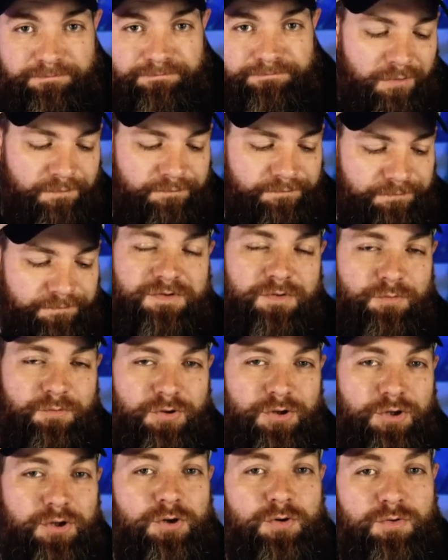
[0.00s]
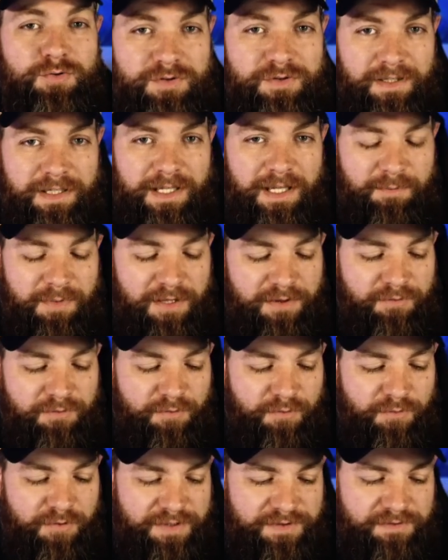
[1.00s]
Well, those are usually gonna be
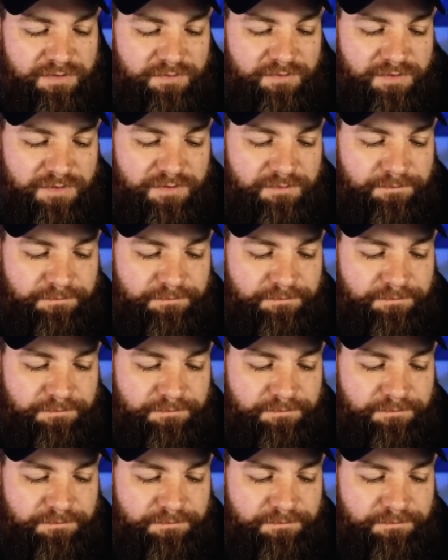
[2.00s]
through crystals.